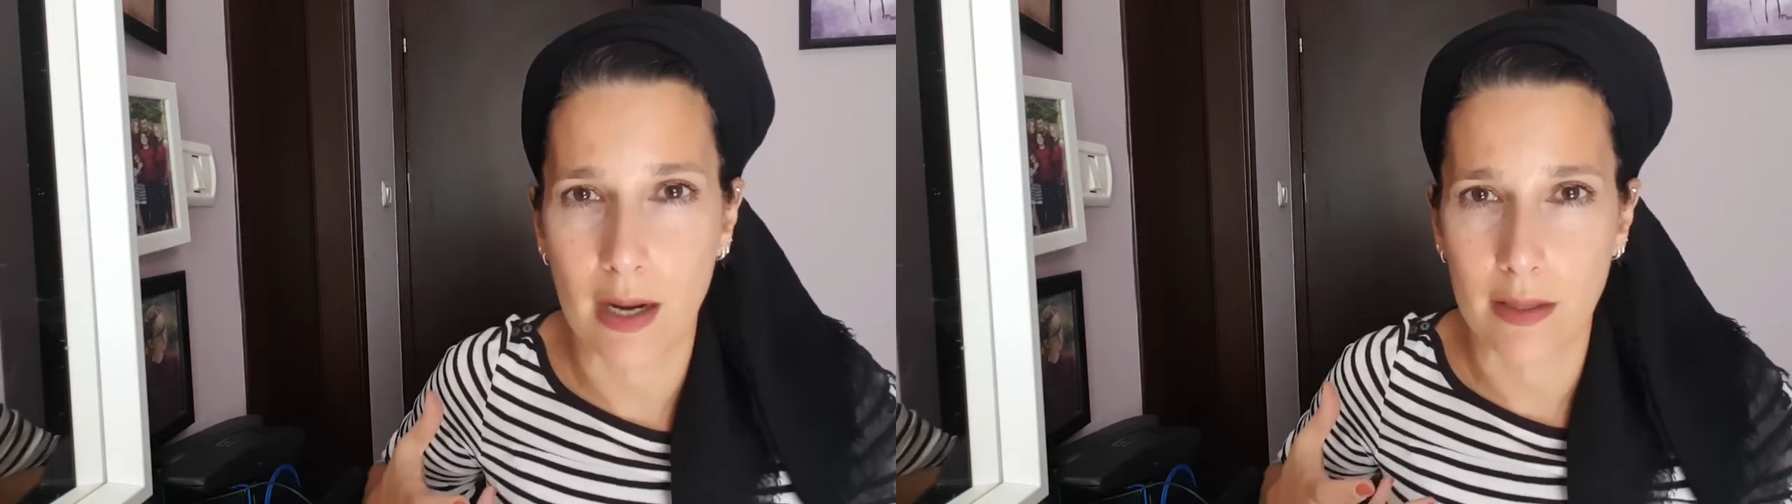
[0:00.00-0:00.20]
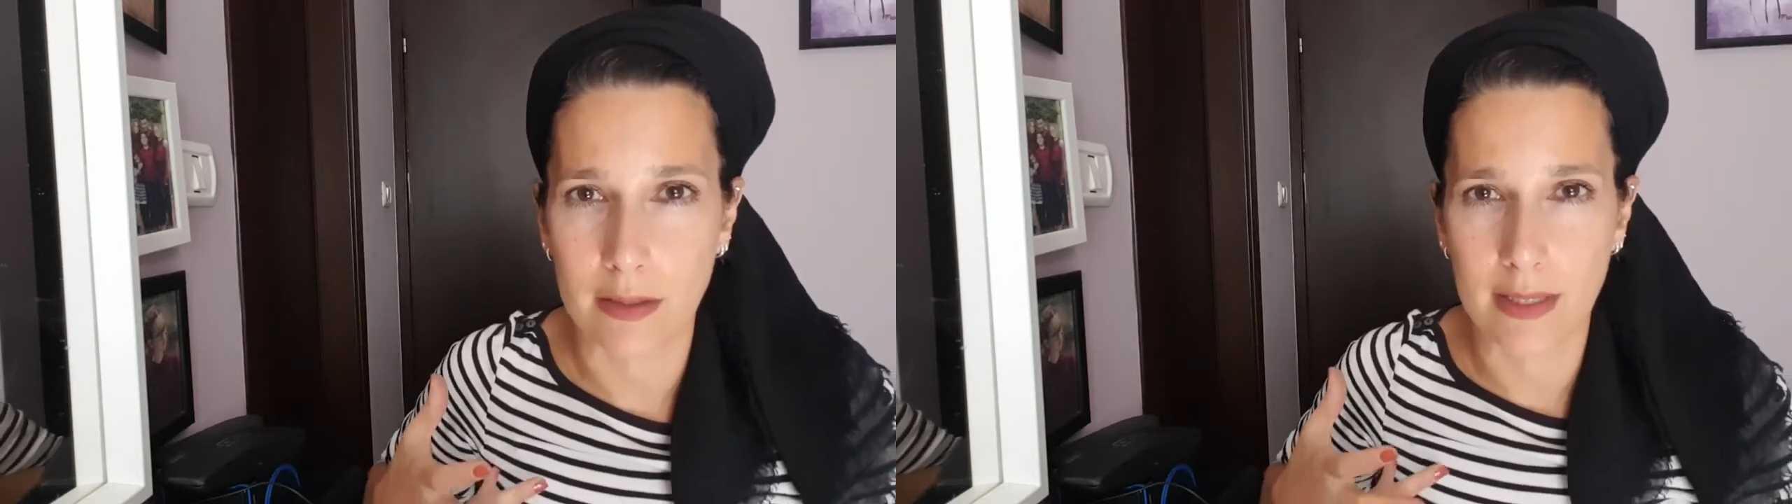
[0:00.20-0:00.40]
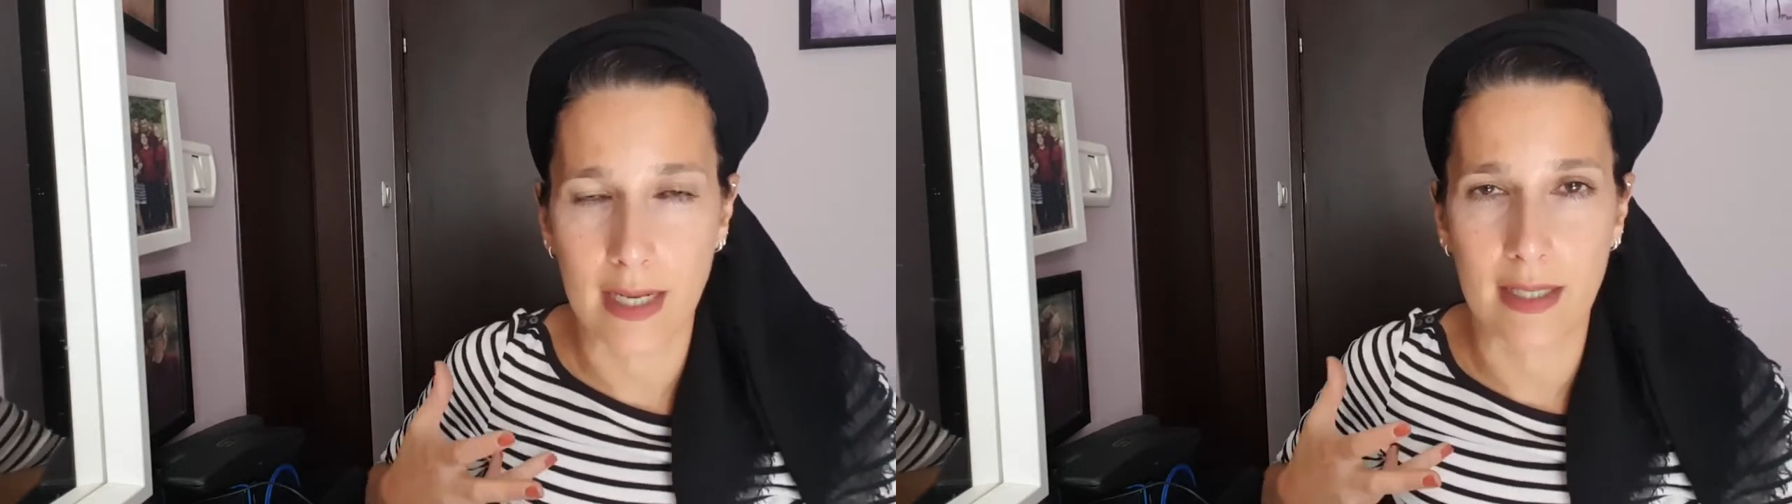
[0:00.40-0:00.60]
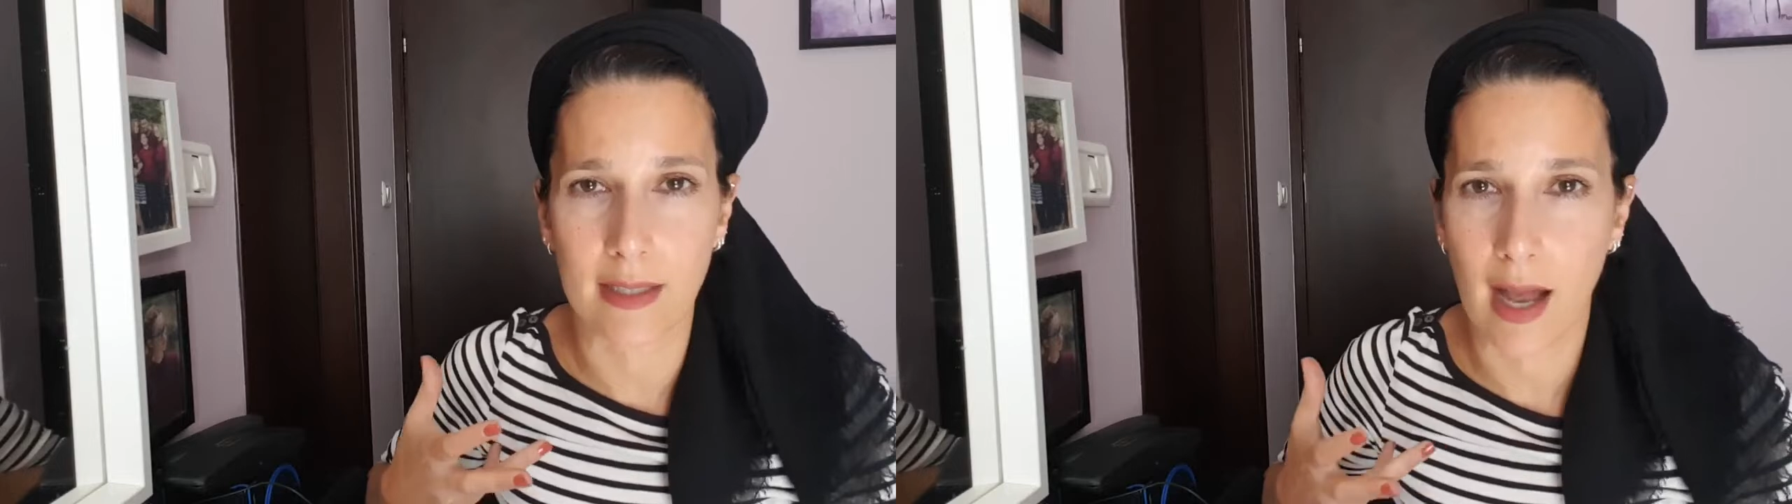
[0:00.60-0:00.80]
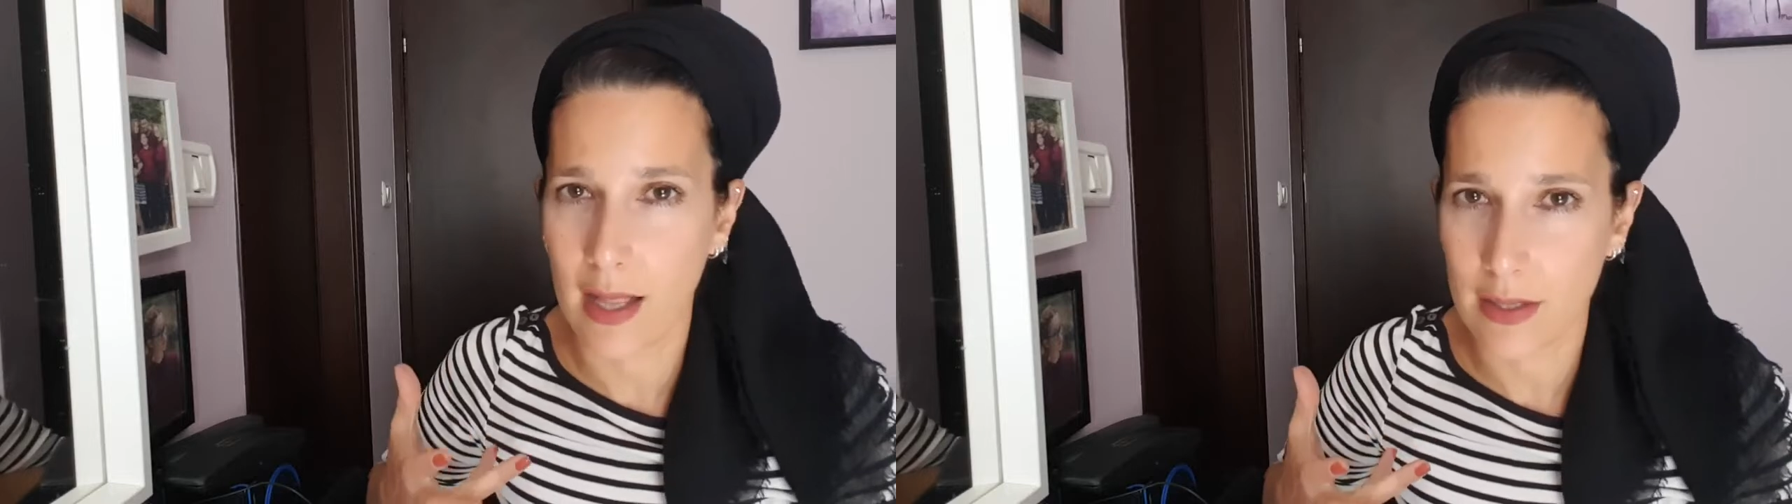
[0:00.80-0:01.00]
our
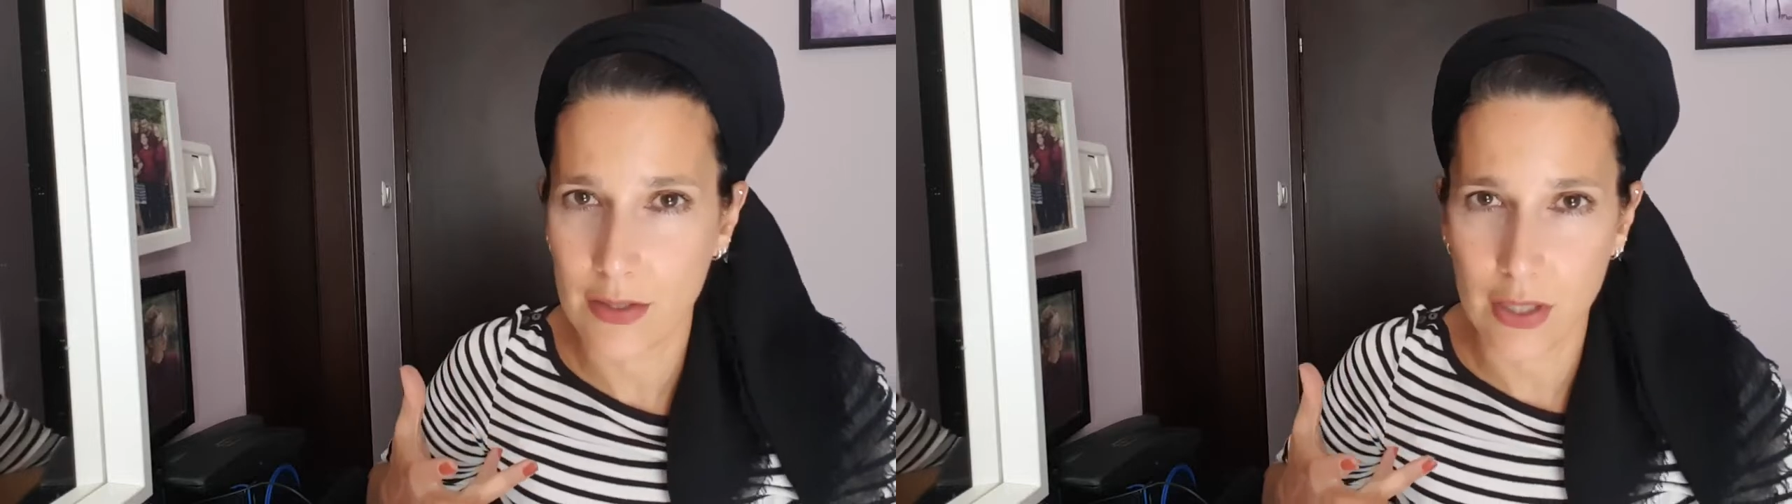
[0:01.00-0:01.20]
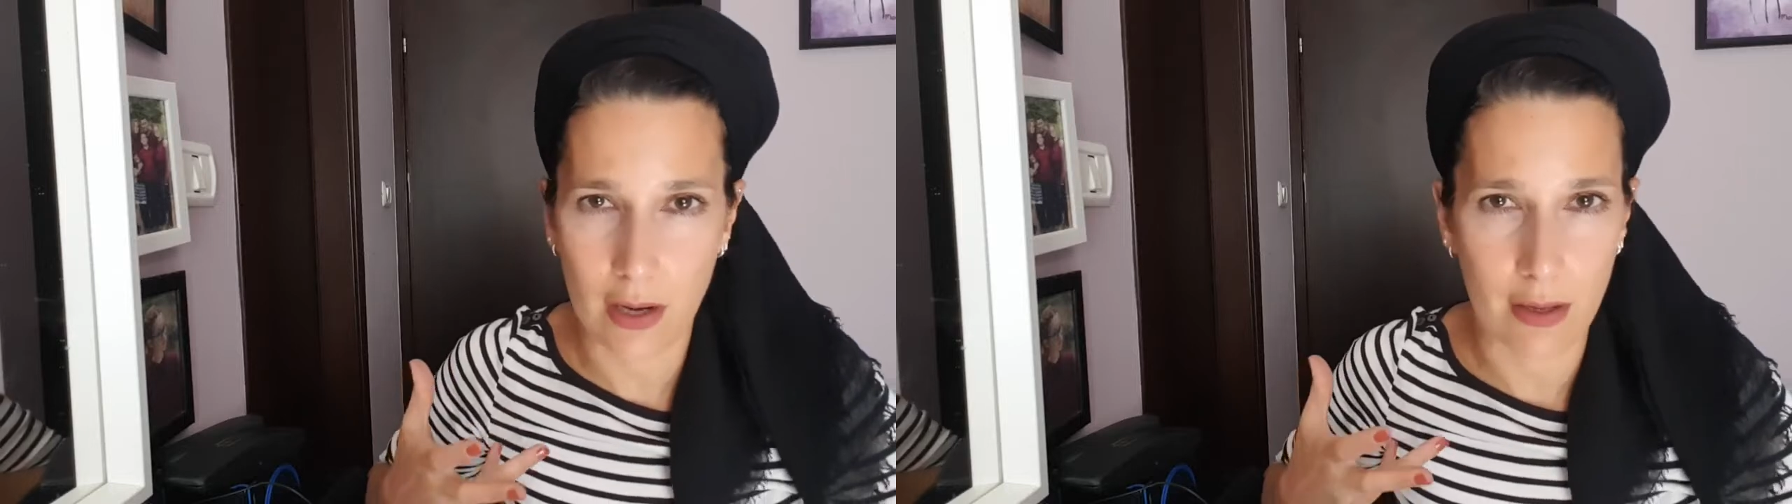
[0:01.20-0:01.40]
technology,